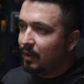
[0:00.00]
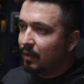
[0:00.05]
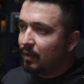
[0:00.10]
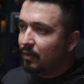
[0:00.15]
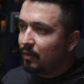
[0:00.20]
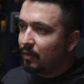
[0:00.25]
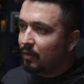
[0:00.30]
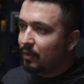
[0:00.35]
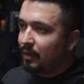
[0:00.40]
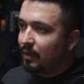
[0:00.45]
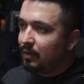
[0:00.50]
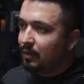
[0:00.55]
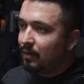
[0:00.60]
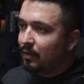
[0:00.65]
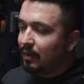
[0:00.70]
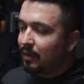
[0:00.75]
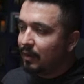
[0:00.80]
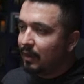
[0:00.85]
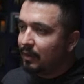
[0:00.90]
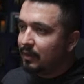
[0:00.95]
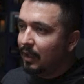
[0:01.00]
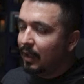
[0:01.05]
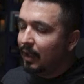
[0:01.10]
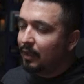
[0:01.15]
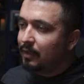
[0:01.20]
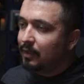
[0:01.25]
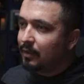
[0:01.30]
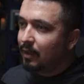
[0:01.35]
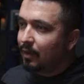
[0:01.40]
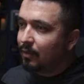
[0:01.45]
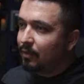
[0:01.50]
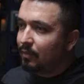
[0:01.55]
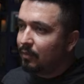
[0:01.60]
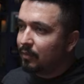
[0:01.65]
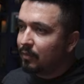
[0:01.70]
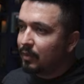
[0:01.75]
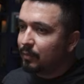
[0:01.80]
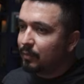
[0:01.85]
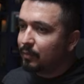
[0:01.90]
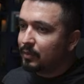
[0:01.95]
So you click that, now
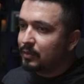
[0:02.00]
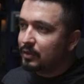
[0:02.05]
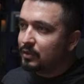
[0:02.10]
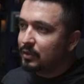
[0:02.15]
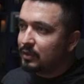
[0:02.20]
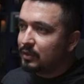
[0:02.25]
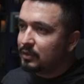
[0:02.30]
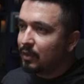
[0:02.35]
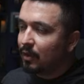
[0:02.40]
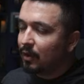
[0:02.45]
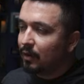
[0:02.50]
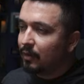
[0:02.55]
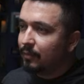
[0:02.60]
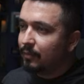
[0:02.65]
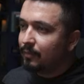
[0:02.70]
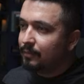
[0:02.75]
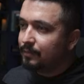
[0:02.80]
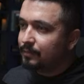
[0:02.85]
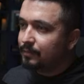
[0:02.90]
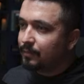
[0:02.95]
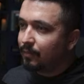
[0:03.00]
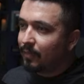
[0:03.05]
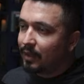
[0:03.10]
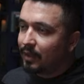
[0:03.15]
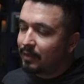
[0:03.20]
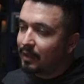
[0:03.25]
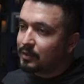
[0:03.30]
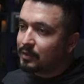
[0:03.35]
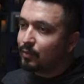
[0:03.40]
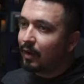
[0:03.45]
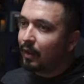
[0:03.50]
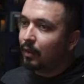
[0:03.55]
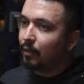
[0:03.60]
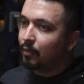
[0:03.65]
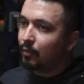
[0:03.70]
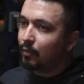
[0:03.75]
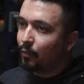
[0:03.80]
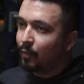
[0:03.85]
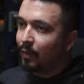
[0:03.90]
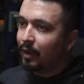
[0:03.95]
the position is gone. That's one
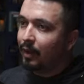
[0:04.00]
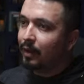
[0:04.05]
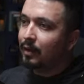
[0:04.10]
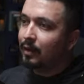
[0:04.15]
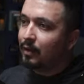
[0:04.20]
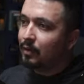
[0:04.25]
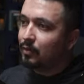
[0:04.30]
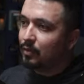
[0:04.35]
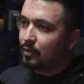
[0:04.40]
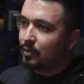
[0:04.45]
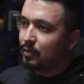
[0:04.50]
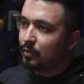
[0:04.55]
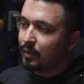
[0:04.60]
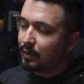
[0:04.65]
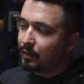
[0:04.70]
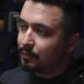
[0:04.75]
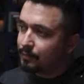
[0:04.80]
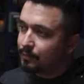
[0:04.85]
way to do it.